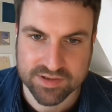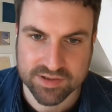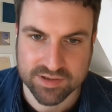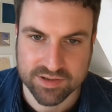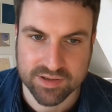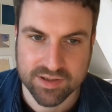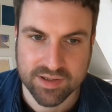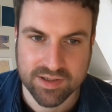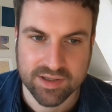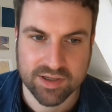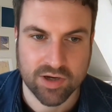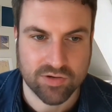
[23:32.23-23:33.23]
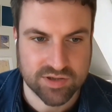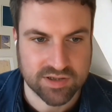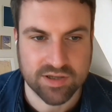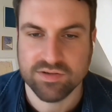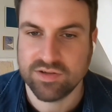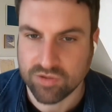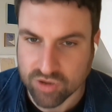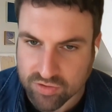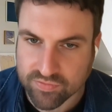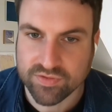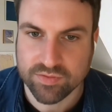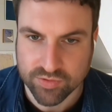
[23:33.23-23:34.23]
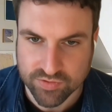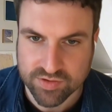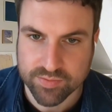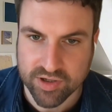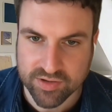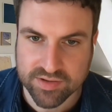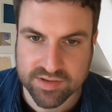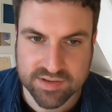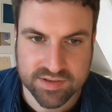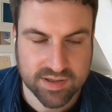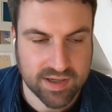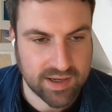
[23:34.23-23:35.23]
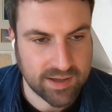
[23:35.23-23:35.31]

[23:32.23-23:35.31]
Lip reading: to go to those uncomfortable spots,